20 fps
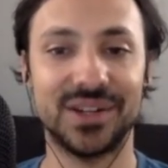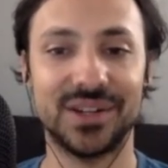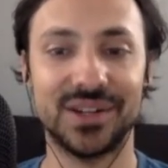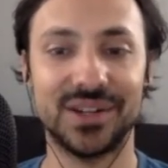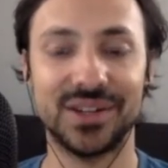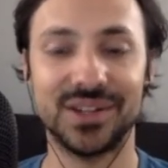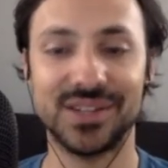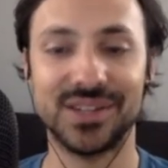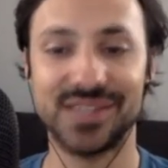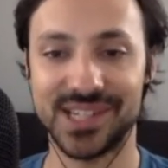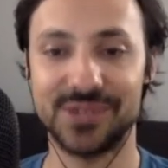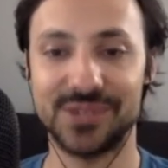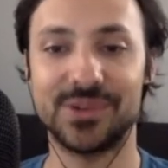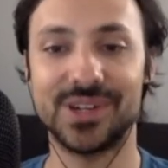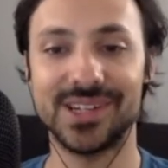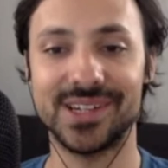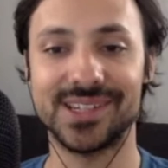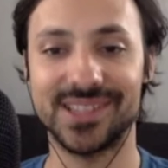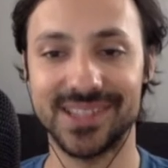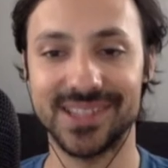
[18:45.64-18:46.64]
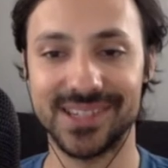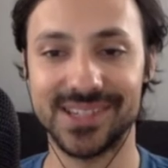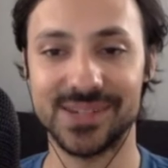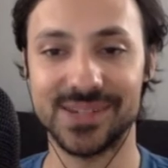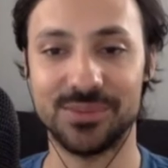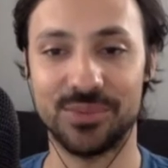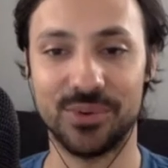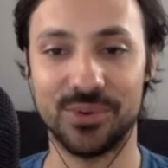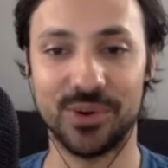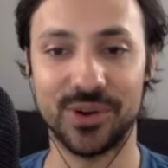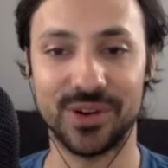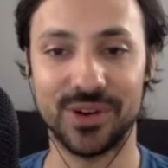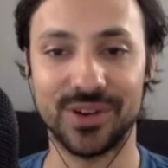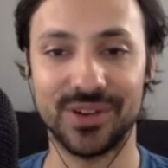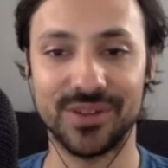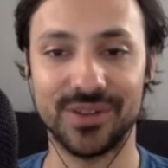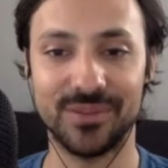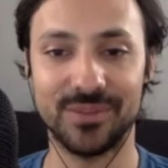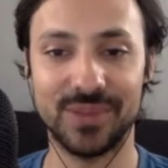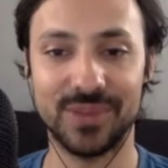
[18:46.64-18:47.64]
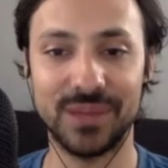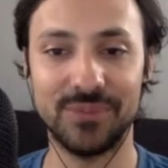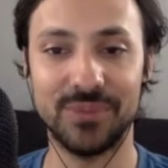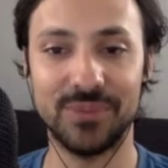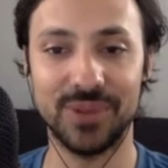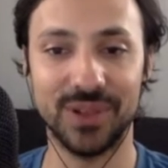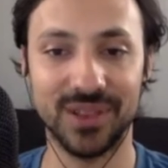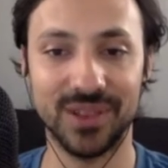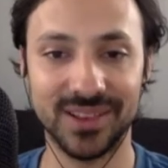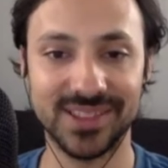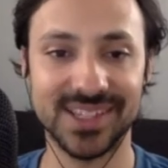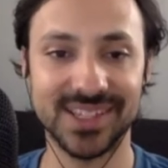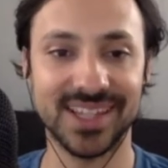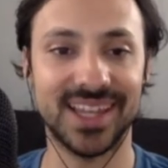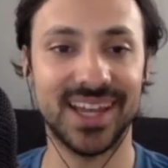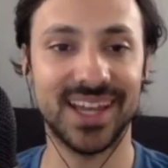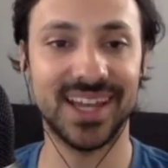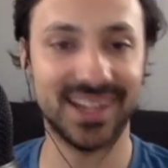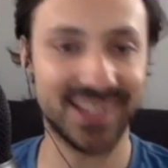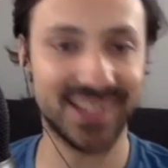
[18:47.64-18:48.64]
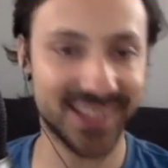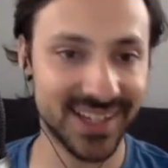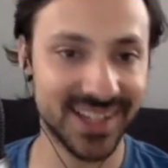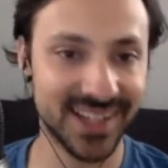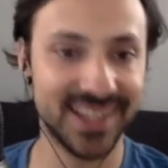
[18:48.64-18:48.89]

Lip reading: seriously support people to get